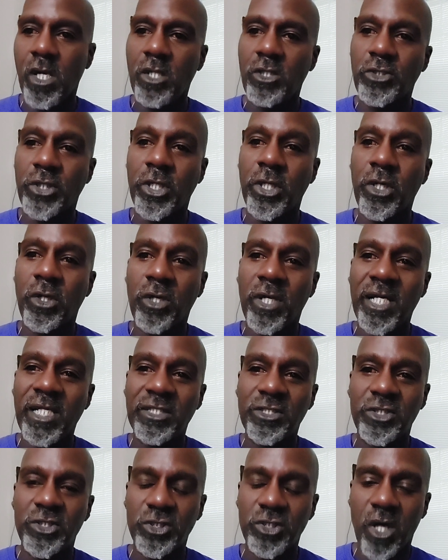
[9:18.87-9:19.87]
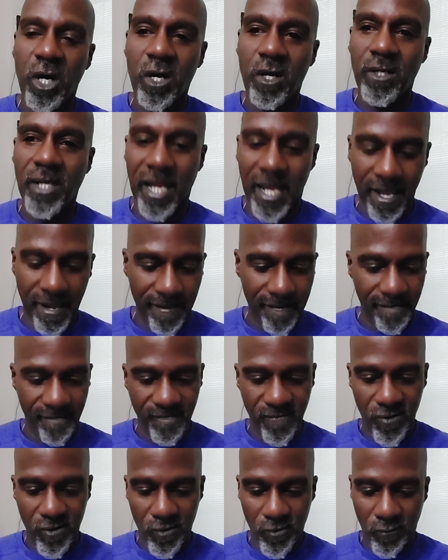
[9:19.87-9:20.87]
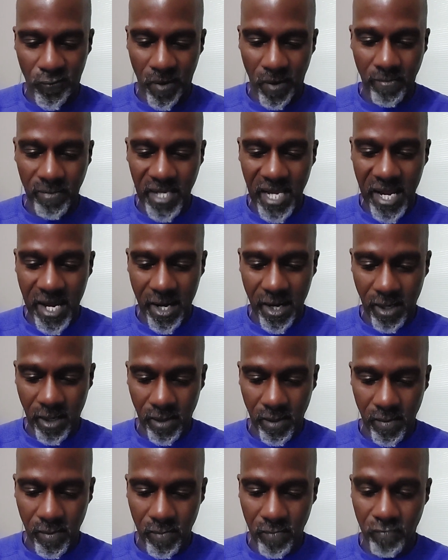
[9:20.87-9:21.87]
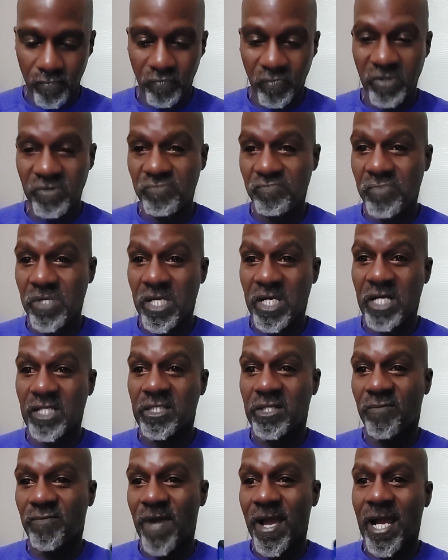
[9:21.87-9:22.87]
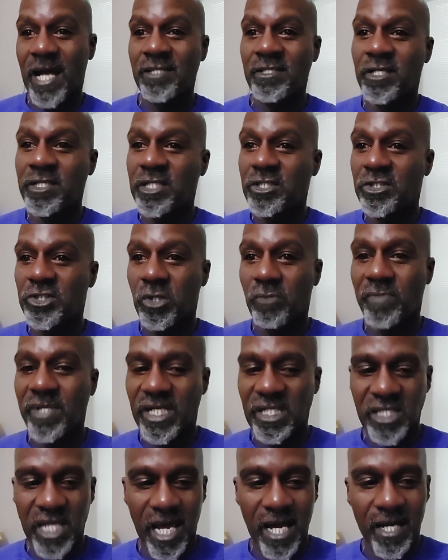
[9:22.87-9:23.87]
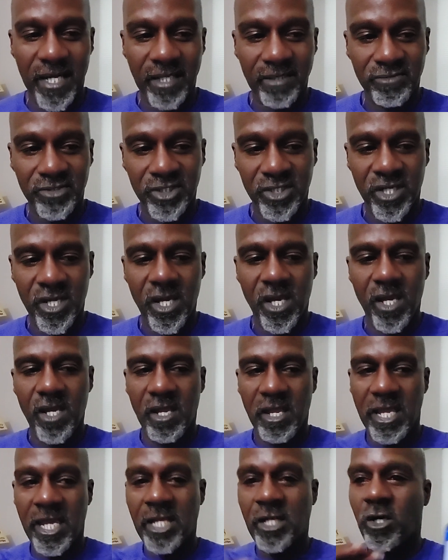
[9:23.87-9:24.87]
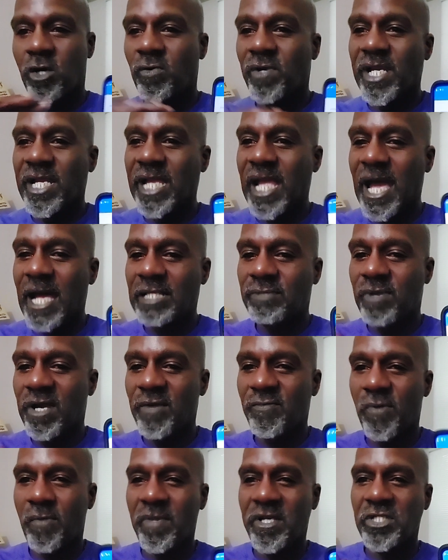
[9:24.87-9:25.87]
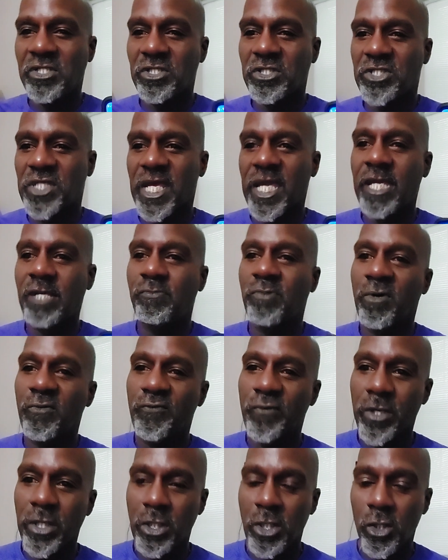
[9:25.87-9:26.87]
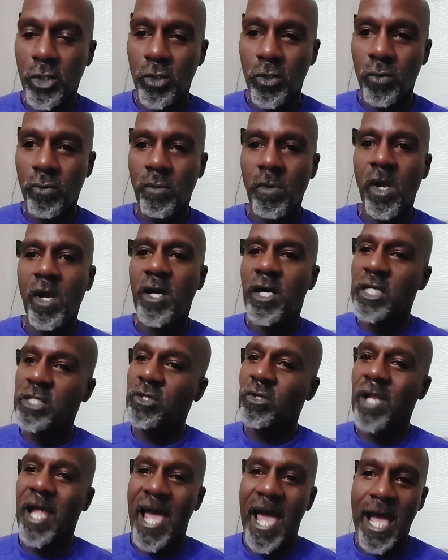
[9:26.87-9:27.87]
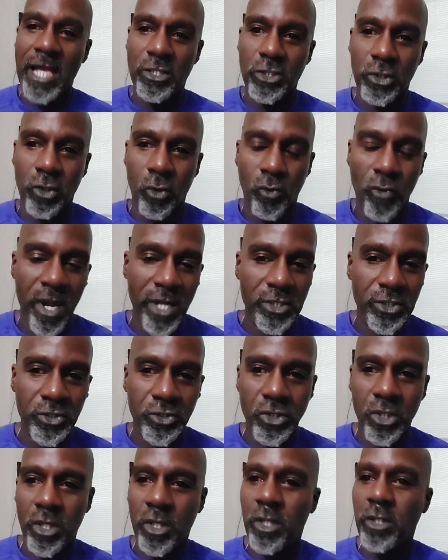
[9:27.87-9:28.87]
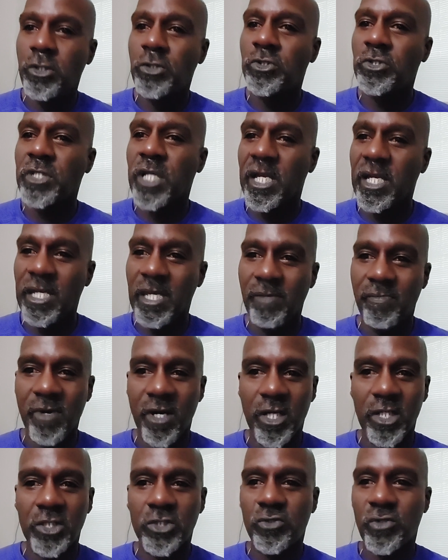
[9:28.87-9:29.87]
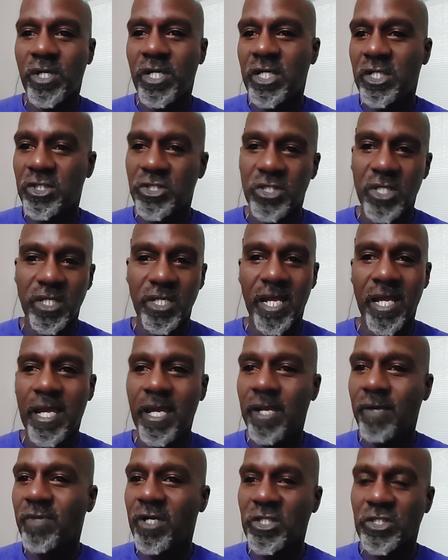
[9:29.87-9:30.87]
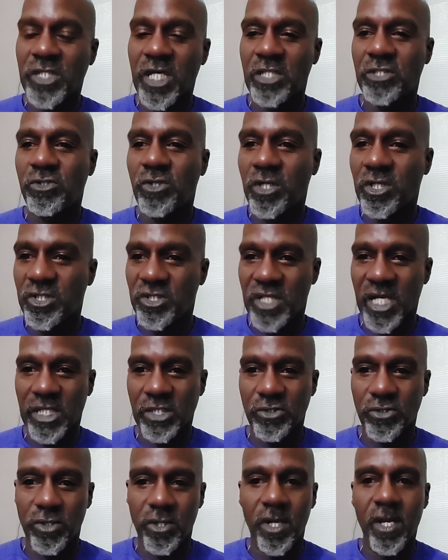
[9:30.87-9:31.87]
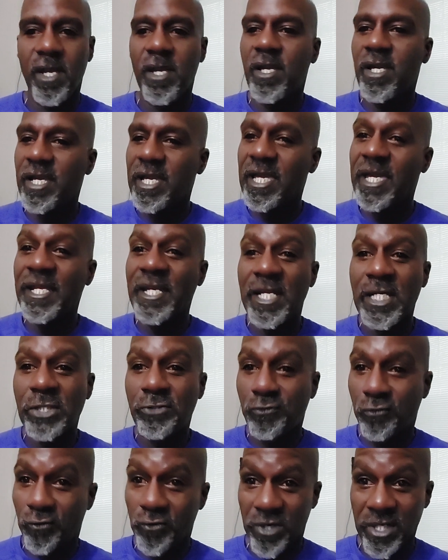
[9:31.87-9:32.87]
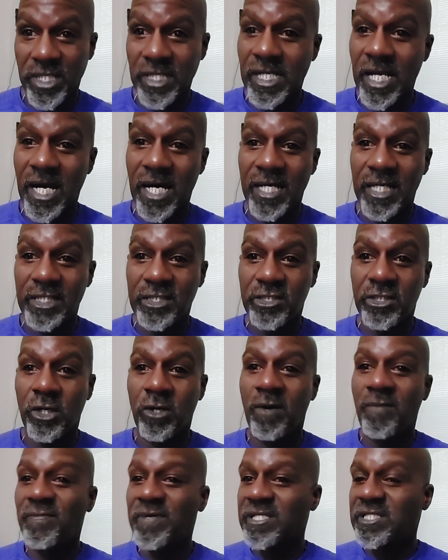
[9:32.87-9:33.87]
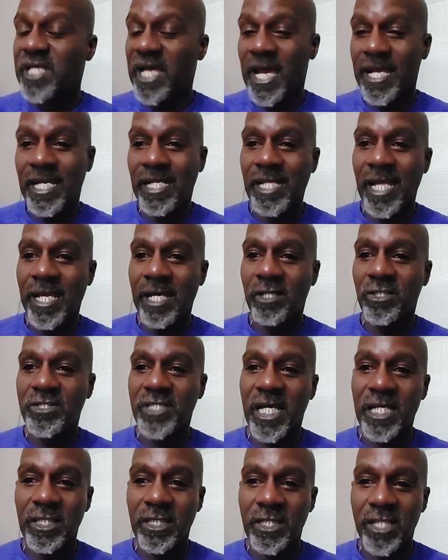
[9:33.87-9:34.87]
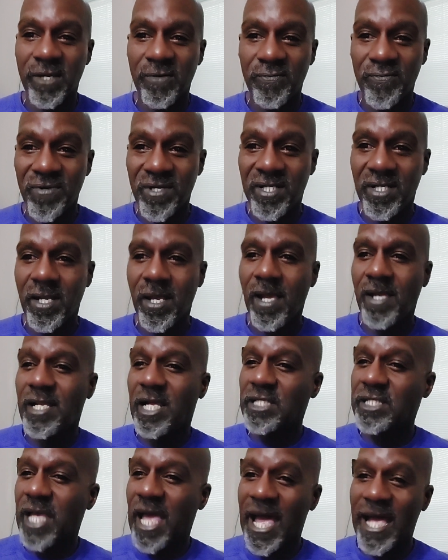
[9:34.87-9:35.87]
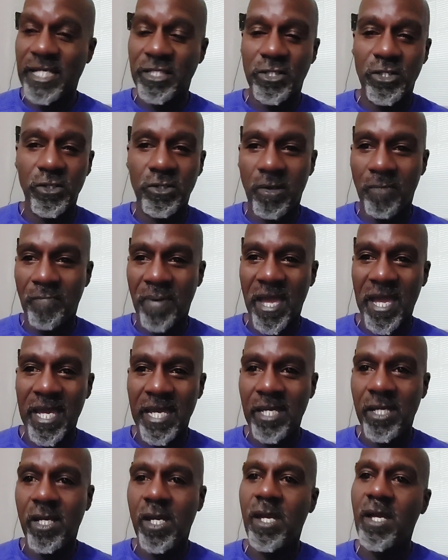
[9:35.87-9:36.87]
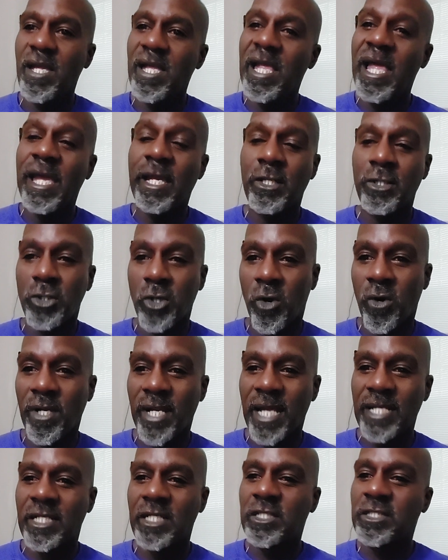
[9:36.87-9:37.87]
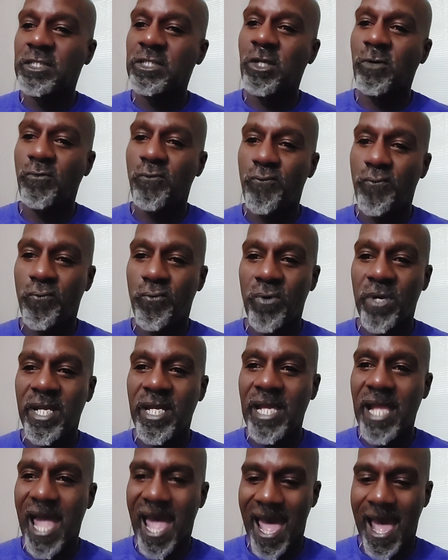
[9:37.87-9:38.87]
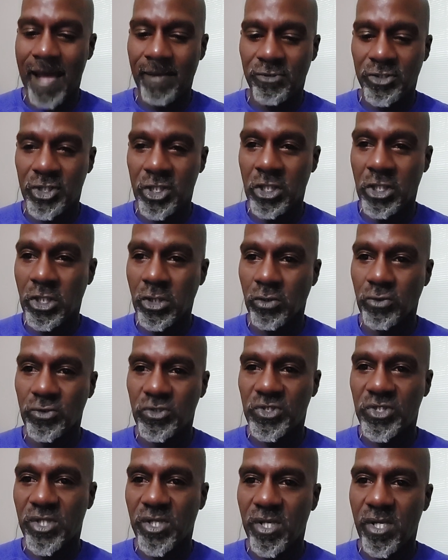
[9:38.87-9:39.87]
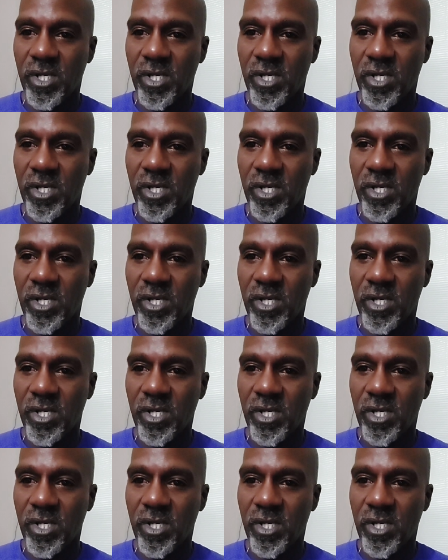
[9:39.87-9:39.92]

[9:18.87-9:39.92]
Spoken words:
So you're going to install that. From there, because of the fact I've done it so many times, it already has my information saved. But for you, it's going to ask you to register using your email address, your name, etc., etc. It is free, guys. So if there's anything else that's different, that's asking you to pay, ignore that. This is a free app to use.